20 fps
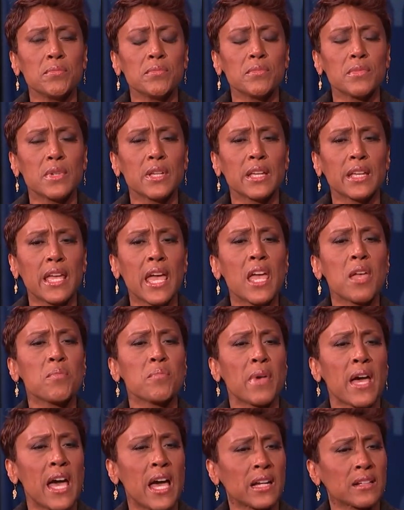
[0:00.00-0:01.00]
it came
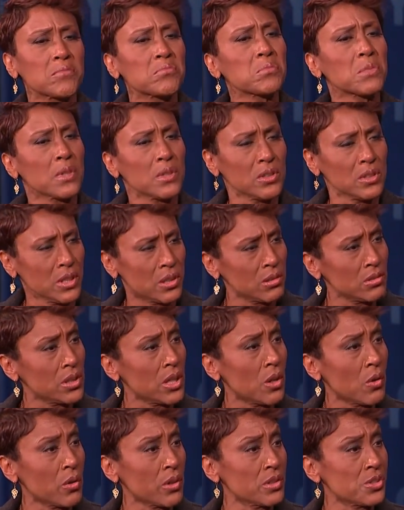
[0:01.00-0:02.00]
back a little
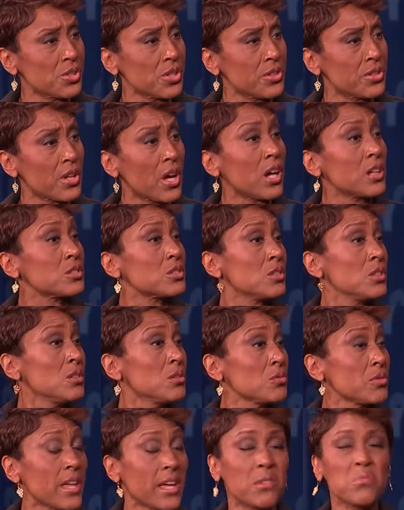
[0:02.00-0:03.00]
lower, and she thought too
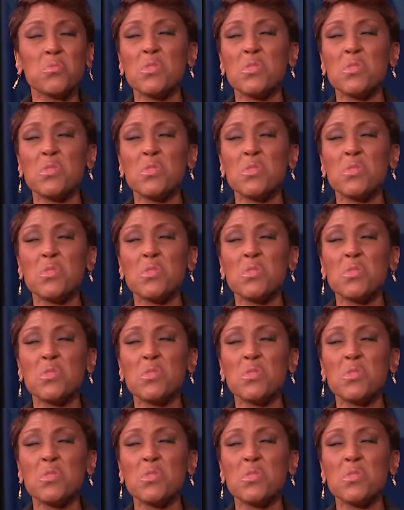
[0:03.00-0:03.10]
that,